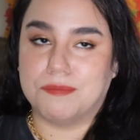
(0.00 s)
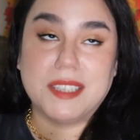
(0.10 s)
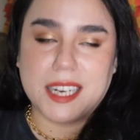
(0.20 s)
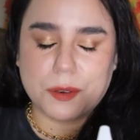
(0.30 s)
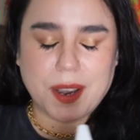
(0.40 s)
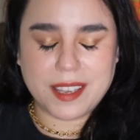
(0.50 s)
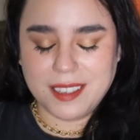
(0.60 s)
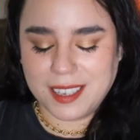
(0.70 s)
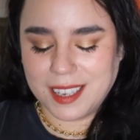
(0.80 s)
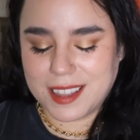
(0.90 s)
Anyway,
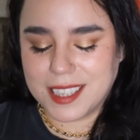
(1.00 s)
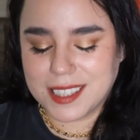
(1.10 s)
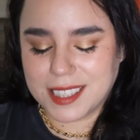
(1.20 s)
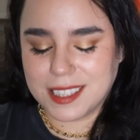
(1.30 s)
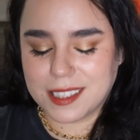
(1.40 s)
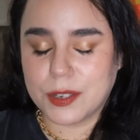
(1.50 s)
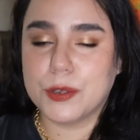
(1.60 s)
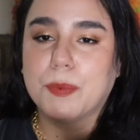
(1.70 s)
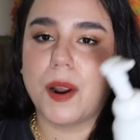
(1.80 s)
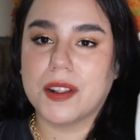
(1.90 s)
this is a new
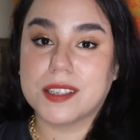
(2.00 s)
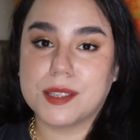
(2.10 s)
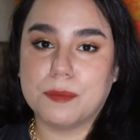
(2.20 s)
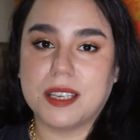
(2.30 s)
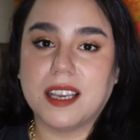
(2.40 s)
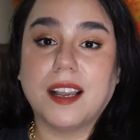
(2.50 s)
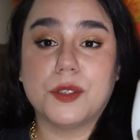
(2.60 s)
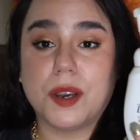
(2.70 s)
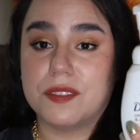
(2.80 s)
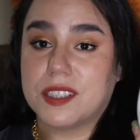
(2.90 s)
product to me. I do
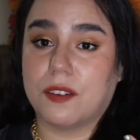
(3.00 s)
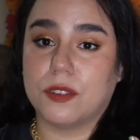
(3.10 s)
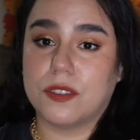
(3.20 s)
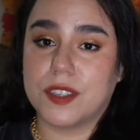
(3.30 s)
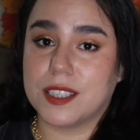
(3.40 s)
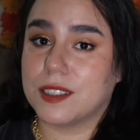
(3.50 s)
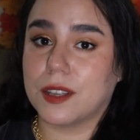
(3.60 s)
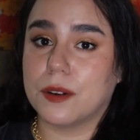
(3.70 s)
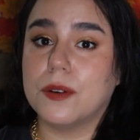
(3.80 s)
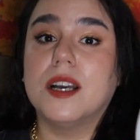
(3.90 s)
have several of these
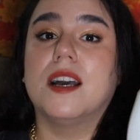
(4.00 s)
though.